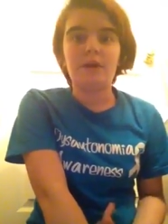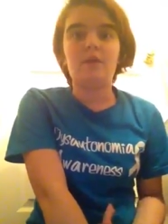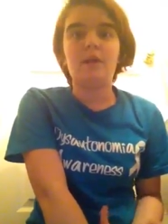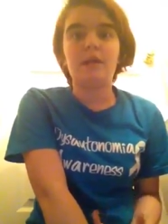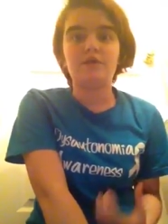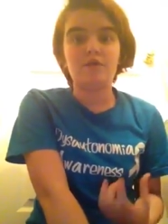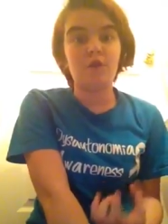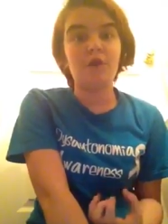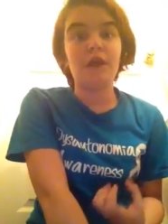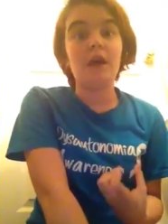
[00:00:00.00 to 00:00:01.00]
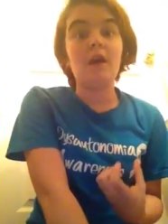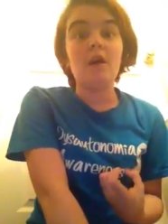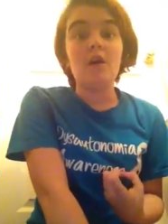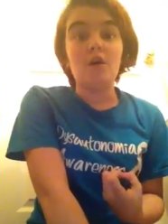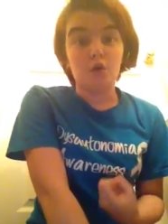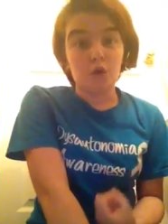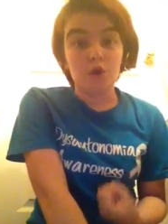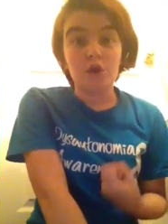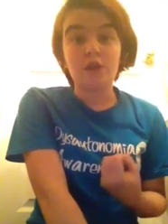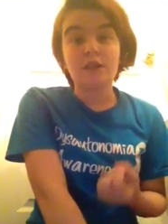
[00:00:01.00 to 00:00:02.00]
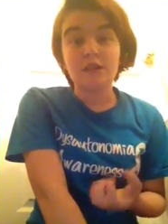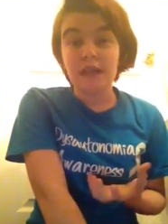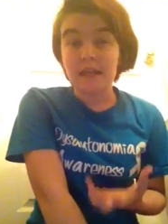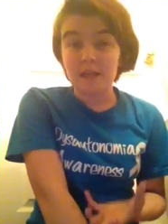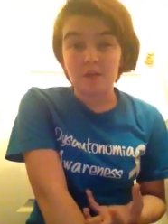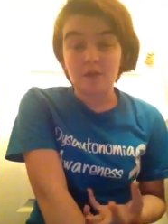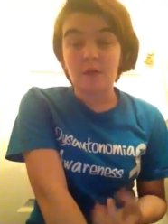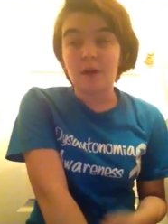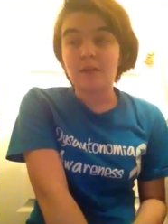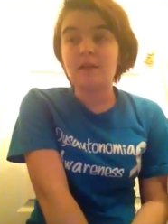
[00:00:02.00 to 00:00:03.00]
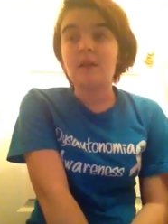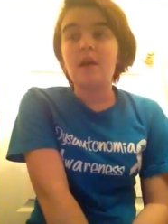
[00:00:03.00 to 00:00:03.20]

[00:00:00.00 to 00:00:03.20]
No one has fully looked into it.